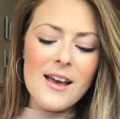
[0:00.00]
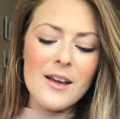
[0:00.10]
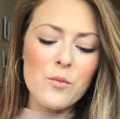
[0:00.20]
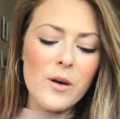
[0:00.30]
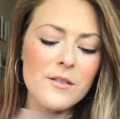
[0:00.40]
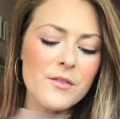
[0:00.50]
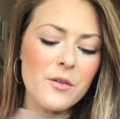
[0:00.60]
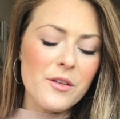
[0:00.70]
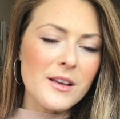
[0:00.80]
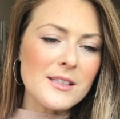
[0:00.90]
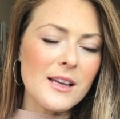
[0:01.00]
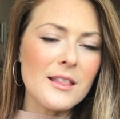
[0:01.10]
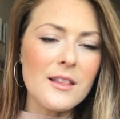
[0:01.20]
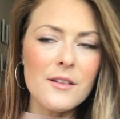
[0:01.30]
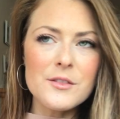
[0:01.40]
And one of the things I
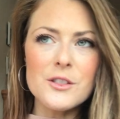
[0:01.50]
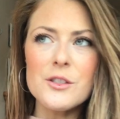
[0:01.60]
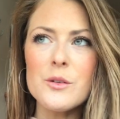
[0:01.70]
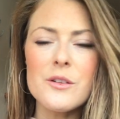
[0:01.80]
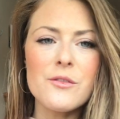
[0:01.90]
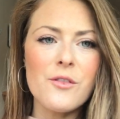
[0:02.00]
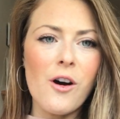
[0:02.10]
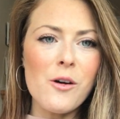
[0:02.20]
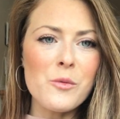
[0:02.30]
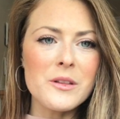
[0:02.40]
love to do in fall